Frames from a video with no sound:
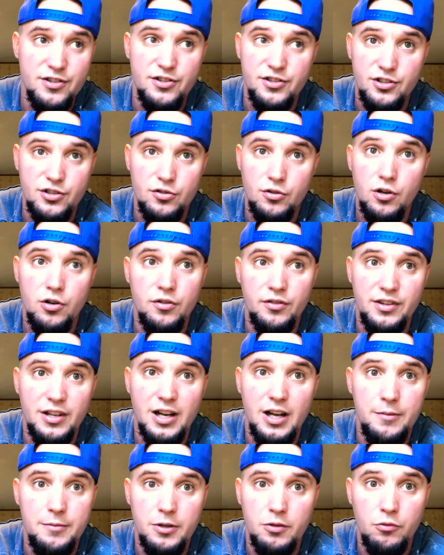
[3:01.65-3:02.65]
the stroke that
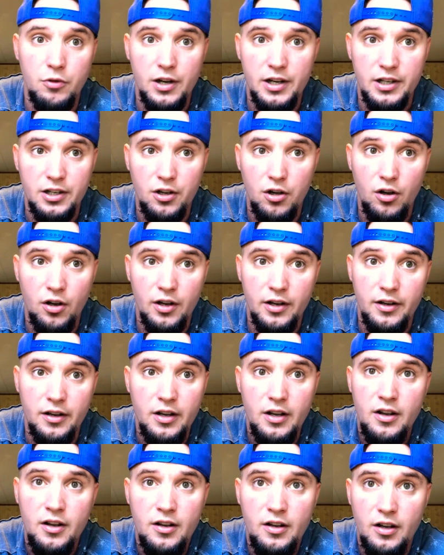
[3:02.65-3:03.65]
I've been waiting on.
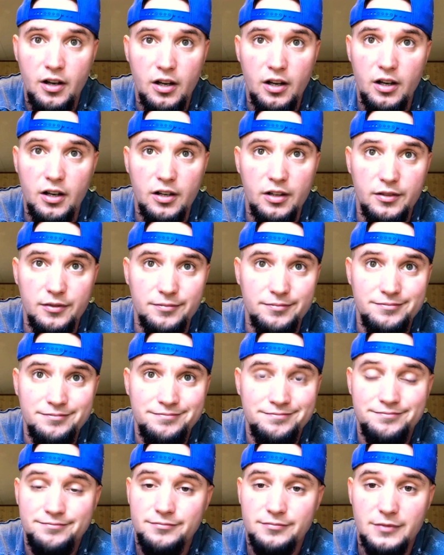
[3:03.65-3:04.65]
Um,
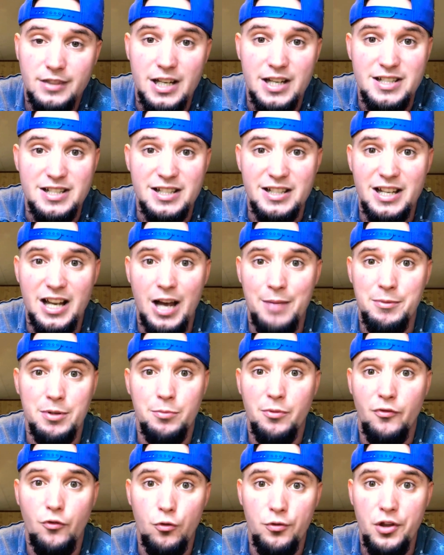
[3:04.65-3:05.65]
guess it got me
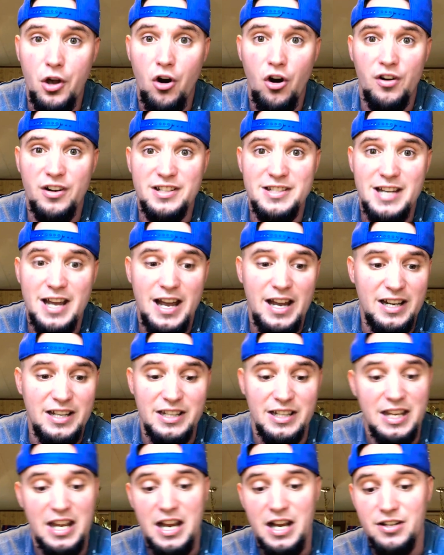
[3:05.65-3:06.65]
before the heart attack and
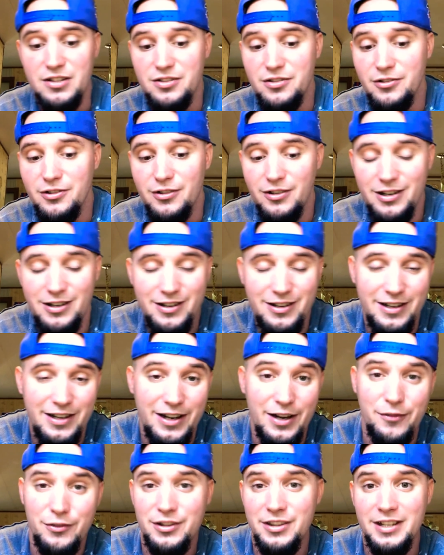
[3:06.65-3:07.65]
the cancer and
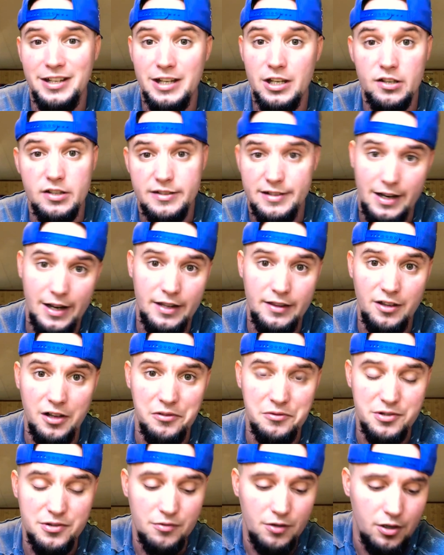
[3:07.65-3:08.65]
everything else that I thought
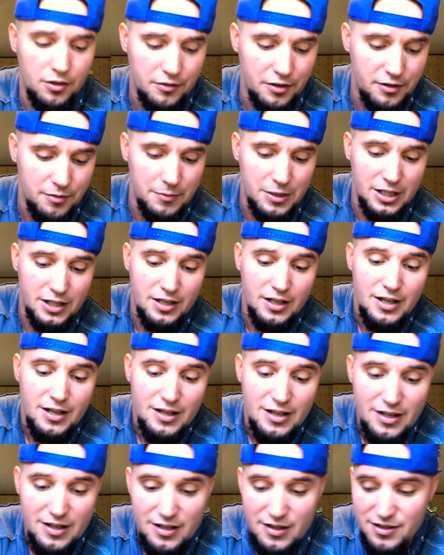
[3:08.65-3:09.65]
was wrong with me.
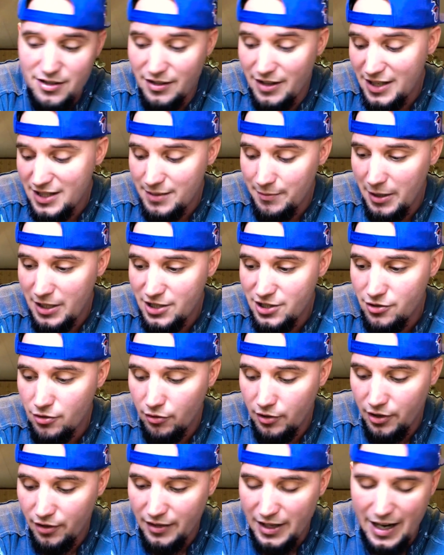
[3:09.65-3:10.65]
So that's my
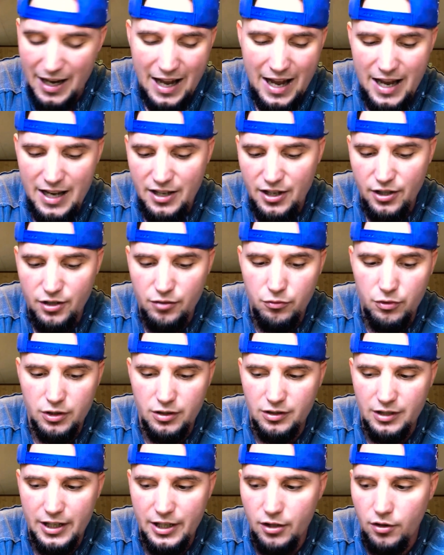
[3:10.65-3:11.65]
story on that. I had another
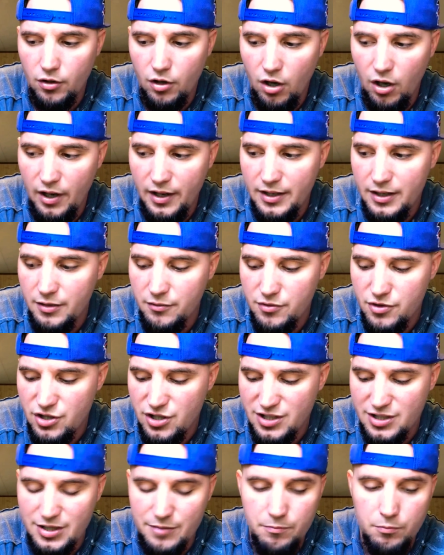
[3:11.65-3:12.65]
one later on. It was
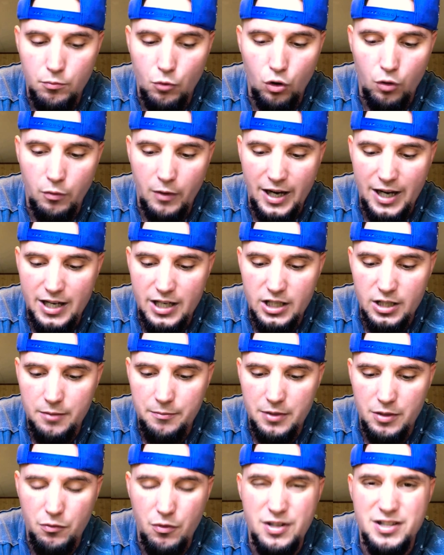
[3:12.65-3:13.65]
just more random.
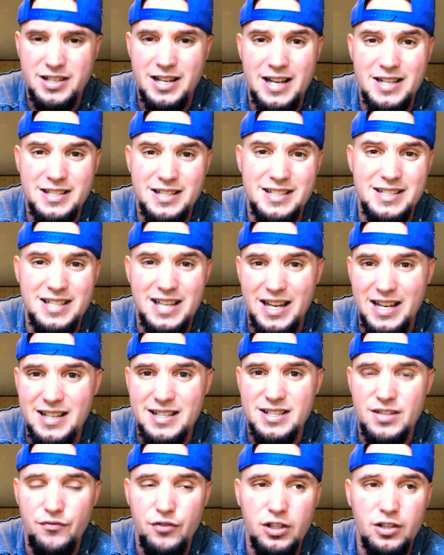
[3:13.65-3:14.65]
It wasn't as
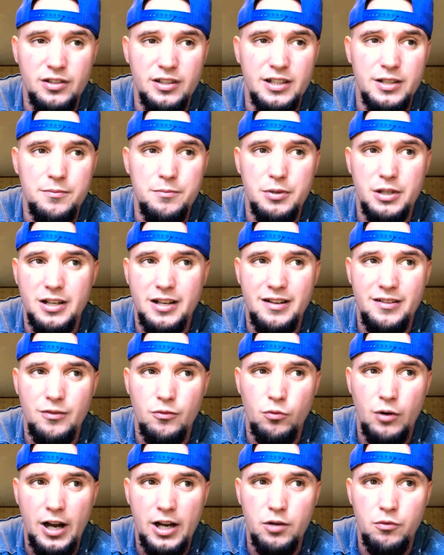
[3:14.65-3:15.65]
intense feeling, but
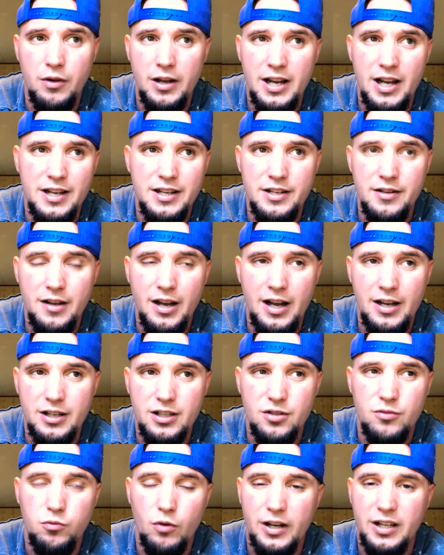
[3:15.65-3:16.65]
right away I, I
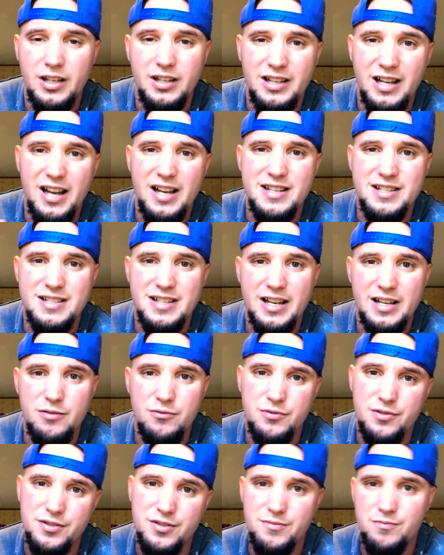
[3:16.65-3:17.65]
could recognize that it
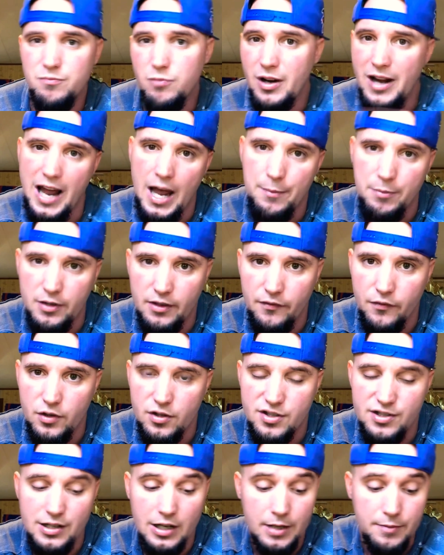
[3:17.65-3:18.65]
was what happened the
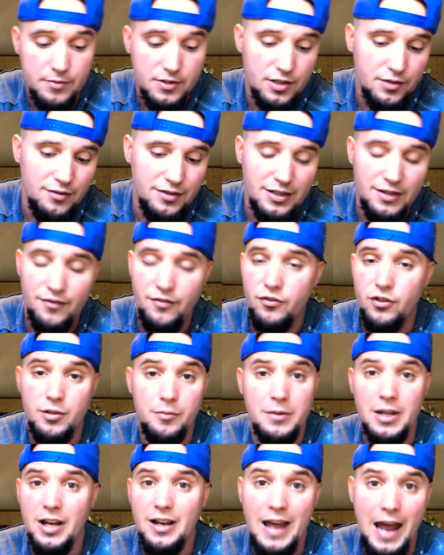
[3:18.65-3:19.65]
first time, so it didn't freak
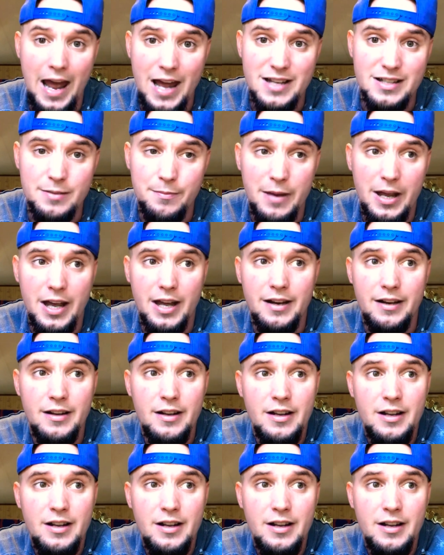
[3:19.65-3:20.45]
me out as bad.